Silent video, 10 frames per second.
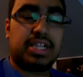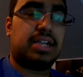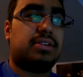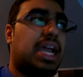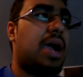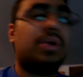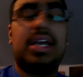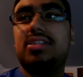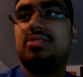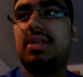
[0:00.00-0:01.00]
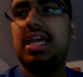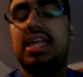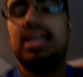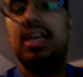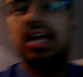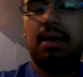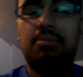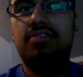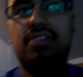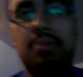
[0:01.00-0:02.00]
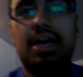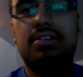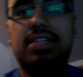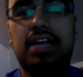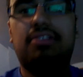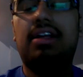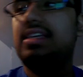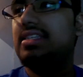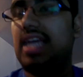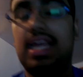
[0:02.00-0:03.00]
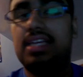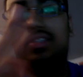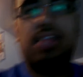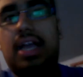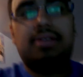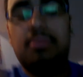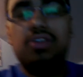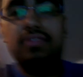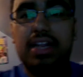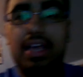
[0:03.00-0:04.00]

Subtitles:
Like now when I just played it, I'm moving the mouse like crazy, and he's like moving